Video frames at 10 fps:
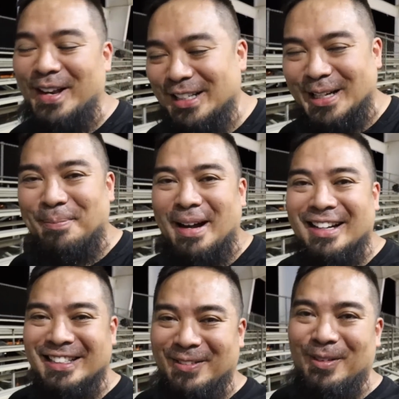finishing
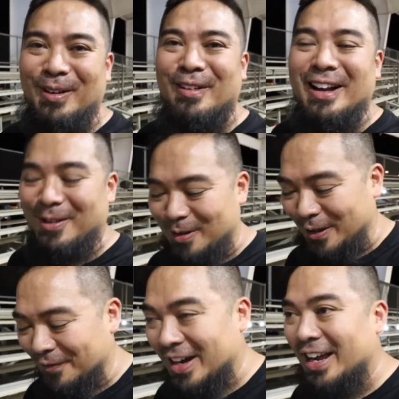practice and one round of
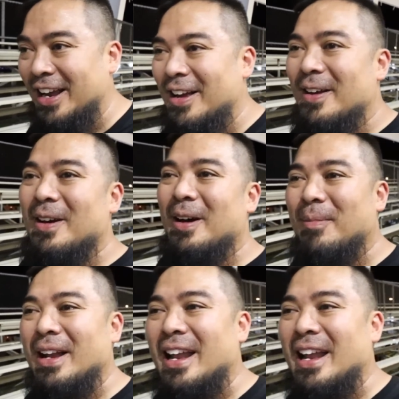qualifying. But